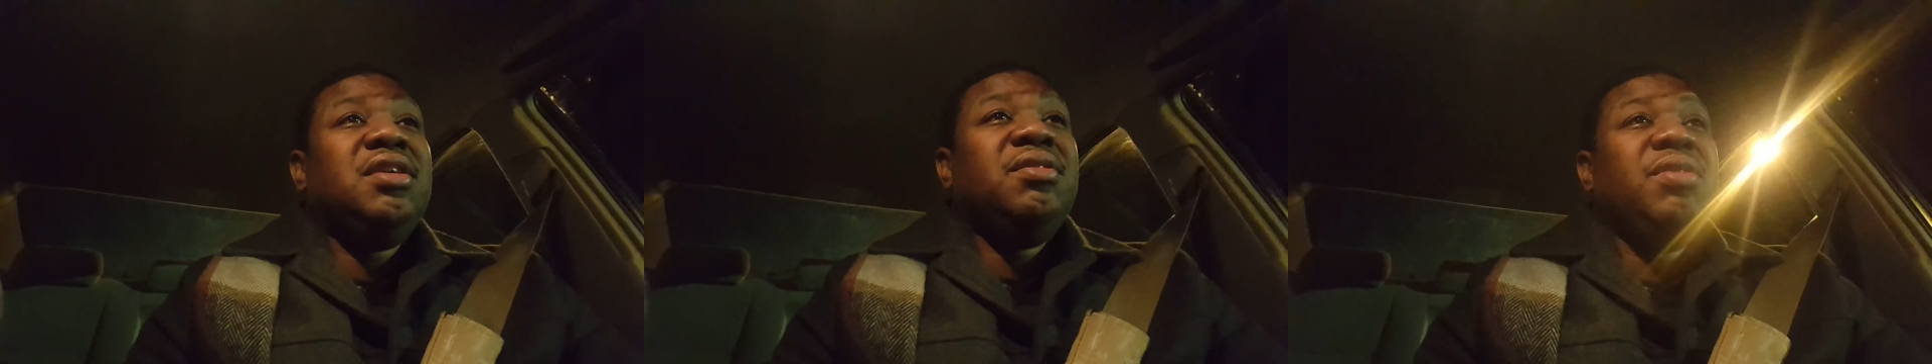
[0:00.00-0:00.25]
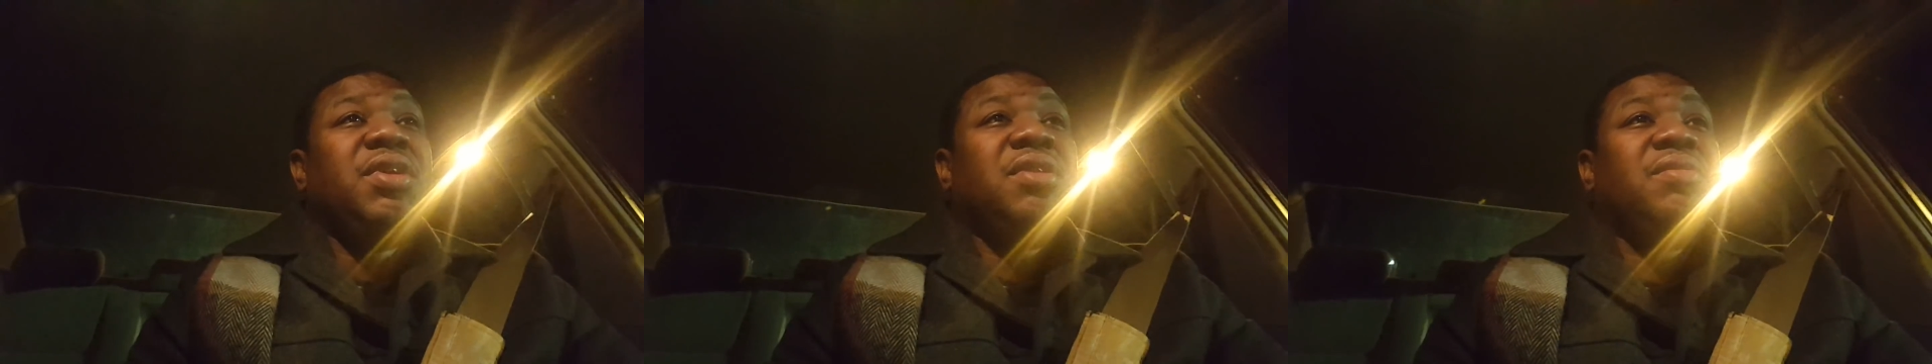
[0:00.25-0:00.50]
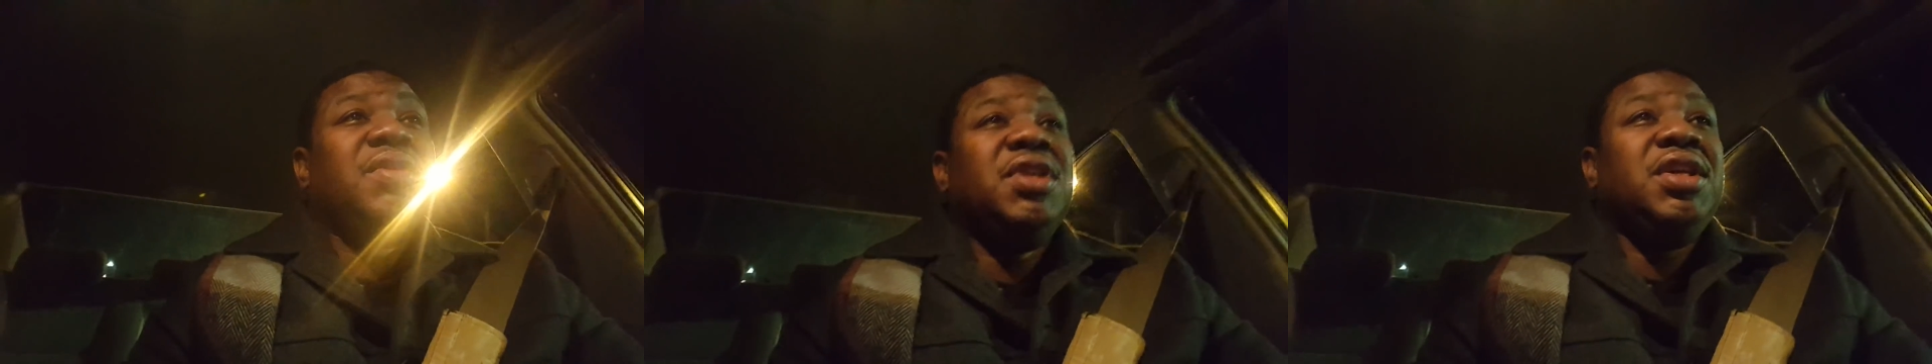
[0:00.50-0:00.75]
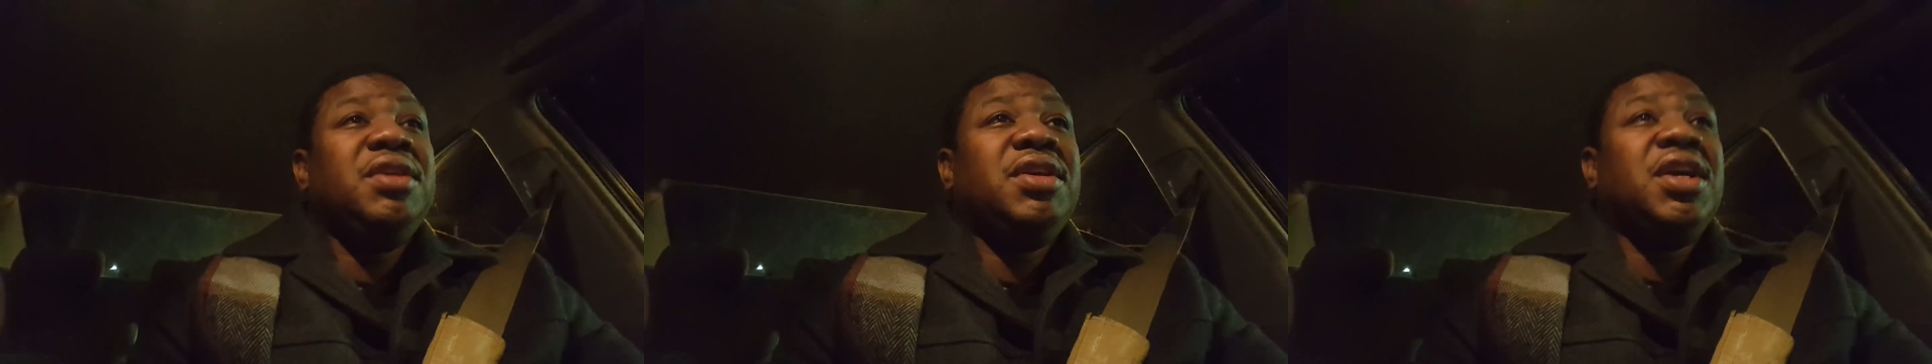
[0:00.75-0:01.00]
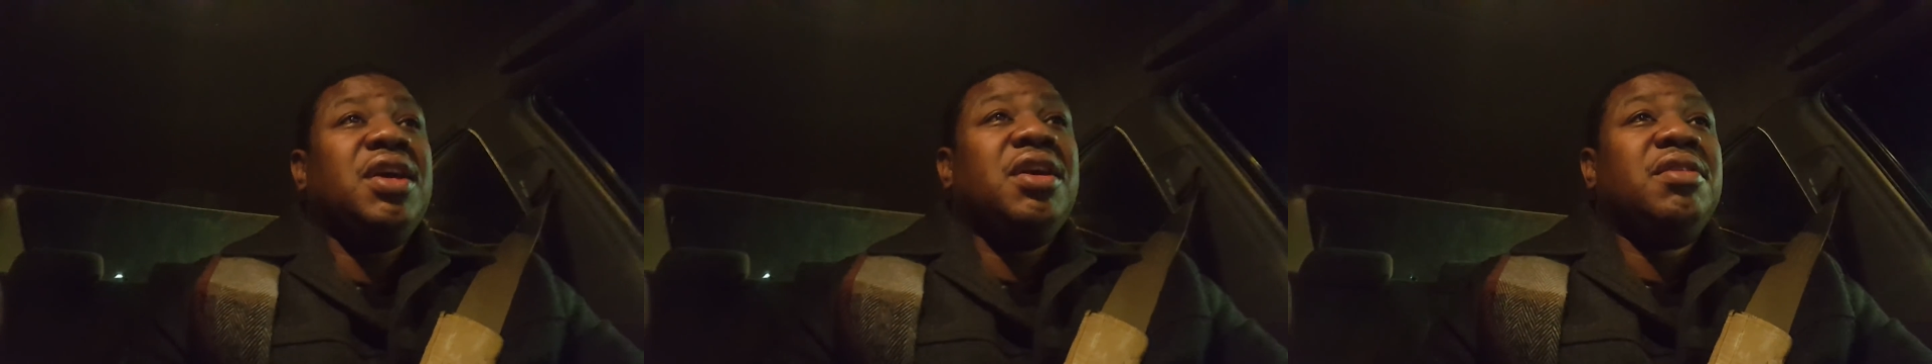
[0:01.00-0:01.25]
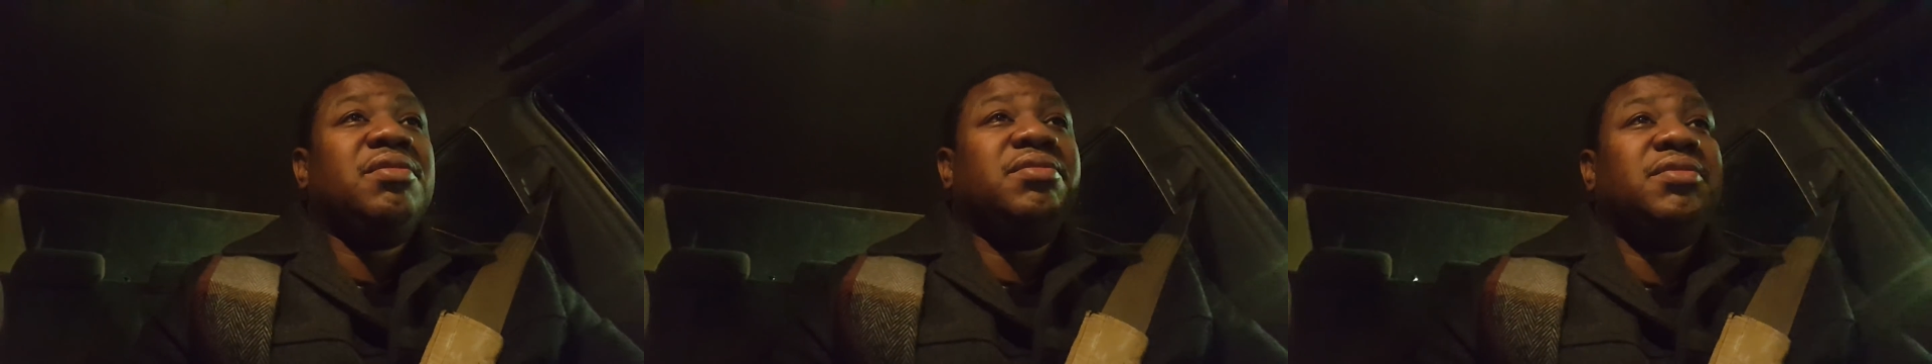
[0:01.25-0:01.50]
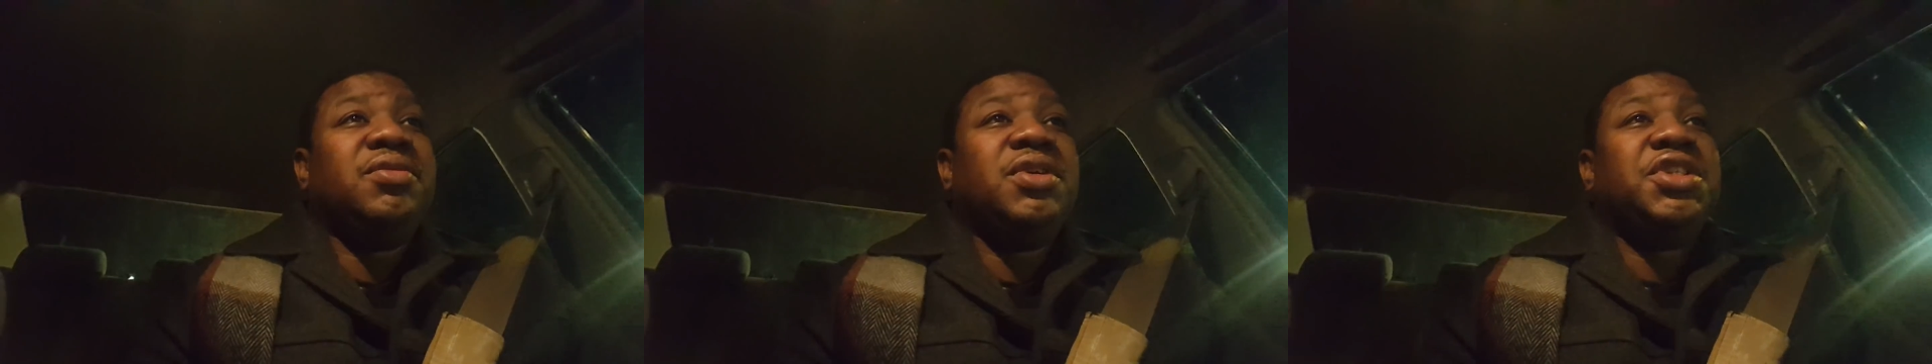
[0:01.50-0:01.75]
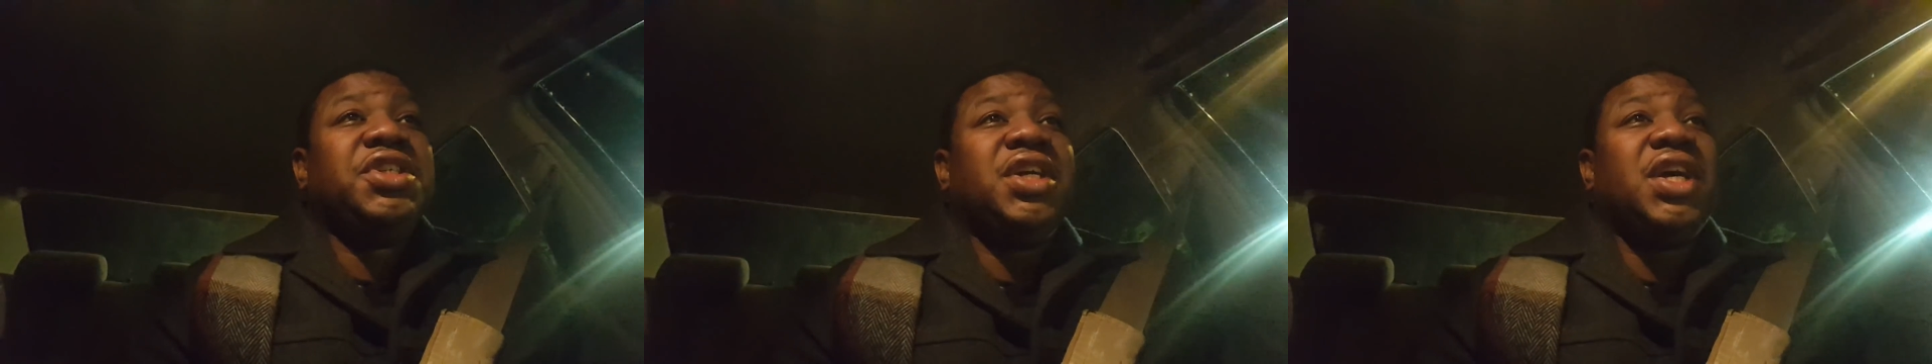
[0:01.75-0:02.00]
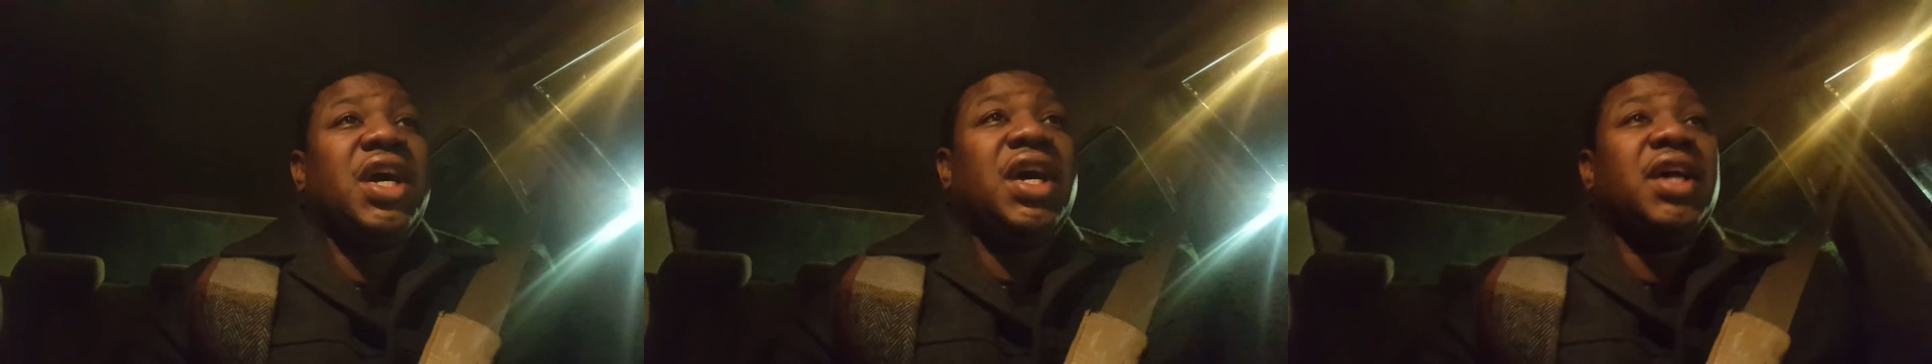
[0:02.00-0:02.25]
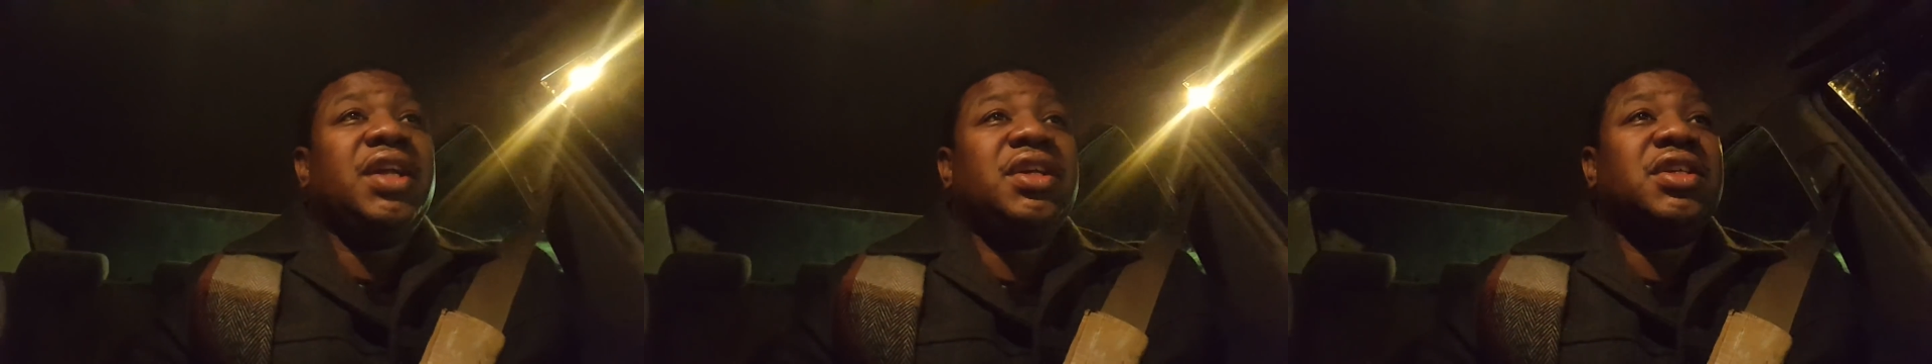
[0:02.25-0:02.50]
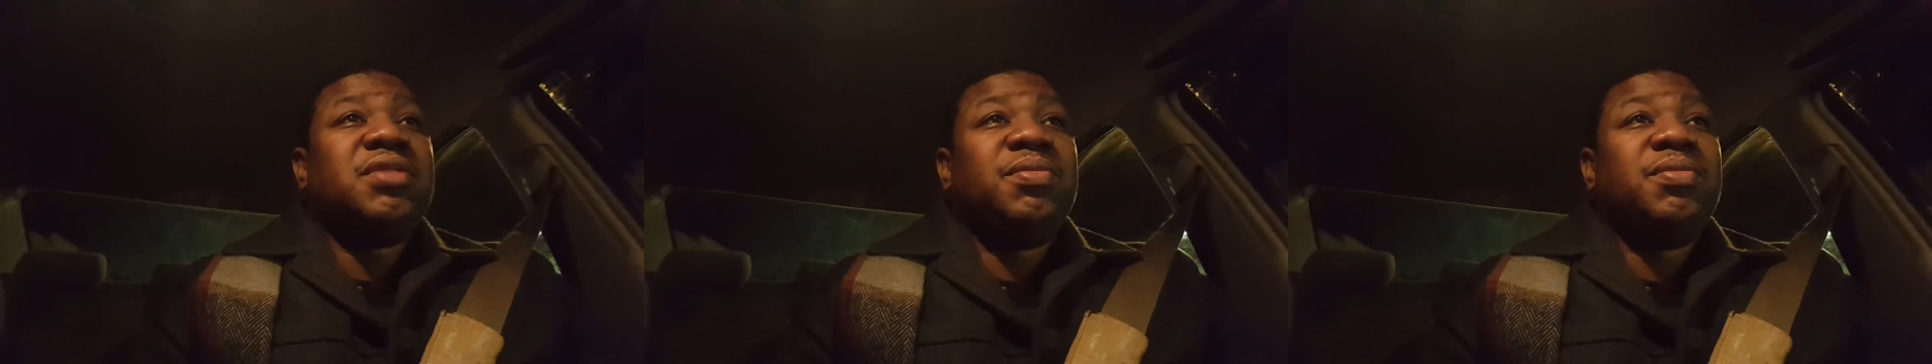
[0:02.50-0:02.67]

We don't really care what she got. Let's